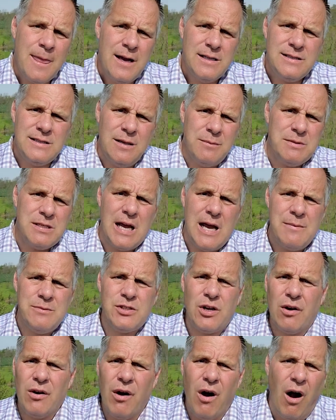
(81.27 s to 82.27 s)
Sometimes
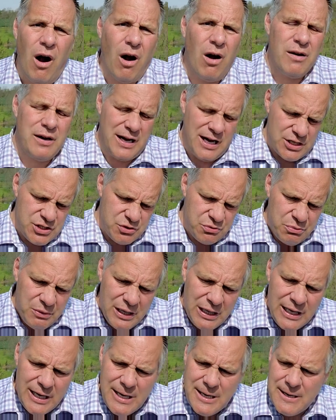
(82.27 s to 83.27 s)
our heart gets
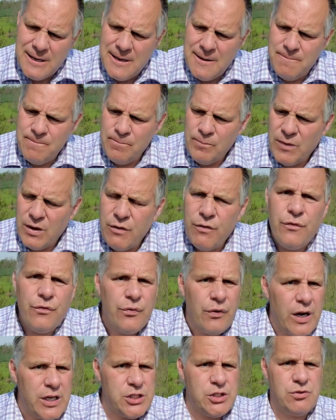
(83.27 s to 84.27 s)
really
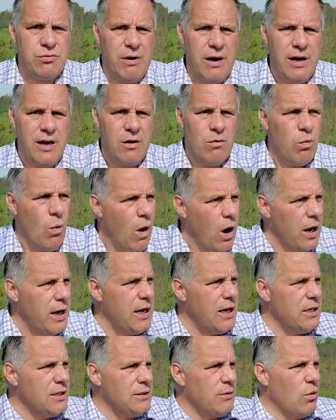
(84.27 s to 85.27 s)
frustrated,
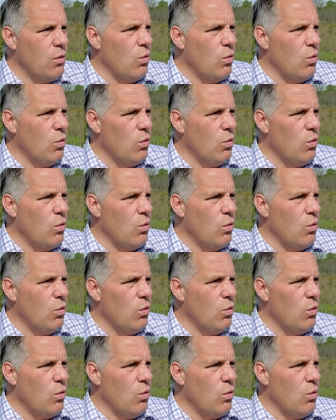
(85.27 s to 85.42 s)
wanting